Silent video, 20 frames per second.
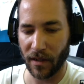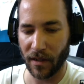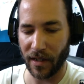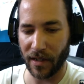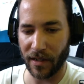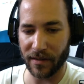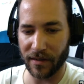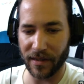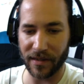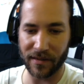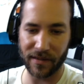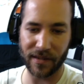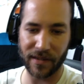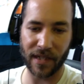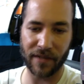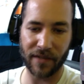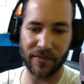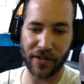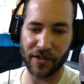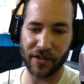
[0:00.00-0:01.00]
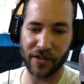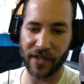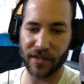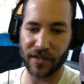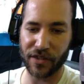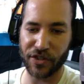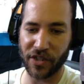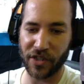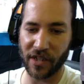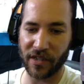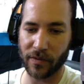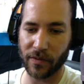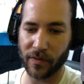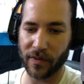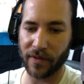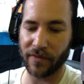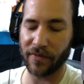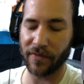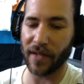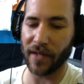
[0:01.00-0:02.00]
And instead of but curing the shirts with
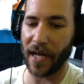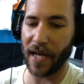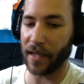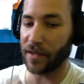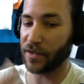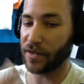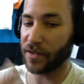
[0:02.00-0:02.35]
the he, flash, he